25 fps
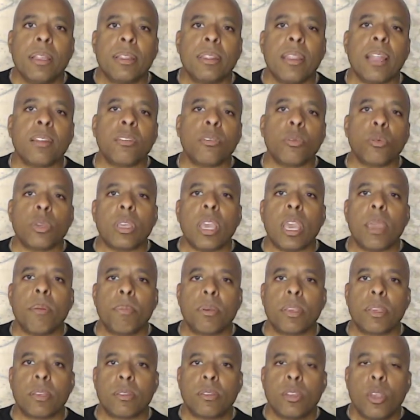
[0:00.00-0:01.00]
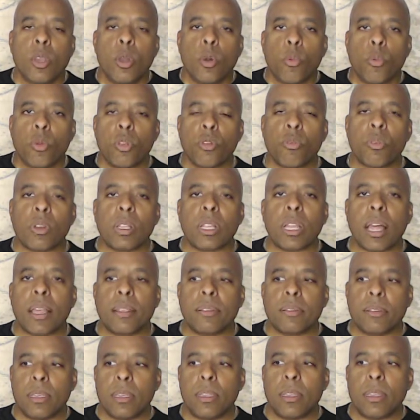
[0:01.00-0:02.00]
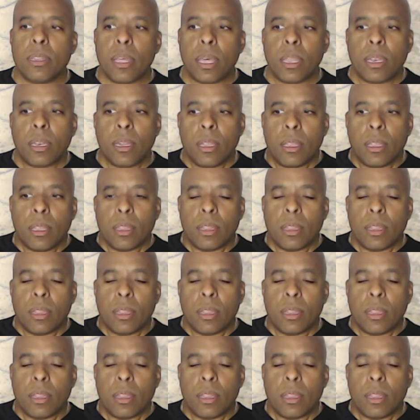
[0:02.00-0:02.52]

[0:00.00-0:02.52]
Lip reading: That's okay, because we realize then that